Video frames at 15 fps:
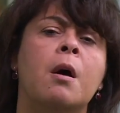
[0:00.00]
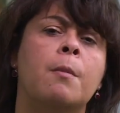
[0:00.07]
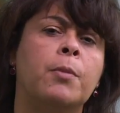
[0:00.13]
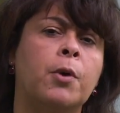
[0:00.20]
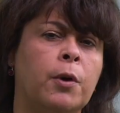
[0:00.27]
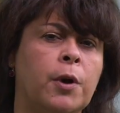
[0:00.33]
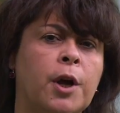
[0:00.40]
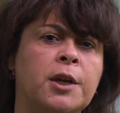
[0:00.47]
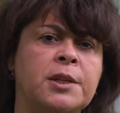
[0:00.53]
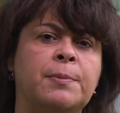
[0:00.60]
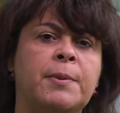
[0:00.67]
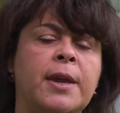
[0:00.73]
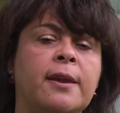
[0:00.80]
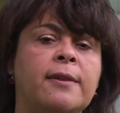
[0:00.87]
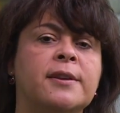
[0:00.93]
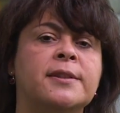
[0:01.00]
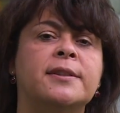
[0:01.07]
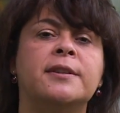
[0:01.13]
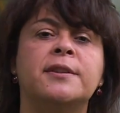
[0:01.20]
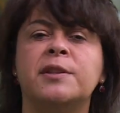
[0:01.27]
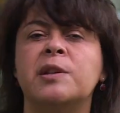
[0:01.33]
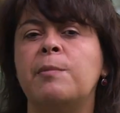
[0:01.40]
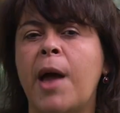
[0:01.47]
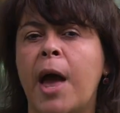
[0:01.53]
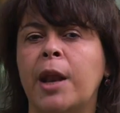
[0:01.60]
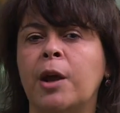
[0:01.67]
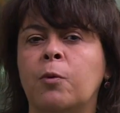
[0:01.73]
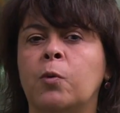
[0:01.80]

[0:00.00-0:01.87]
Protocols being the systematic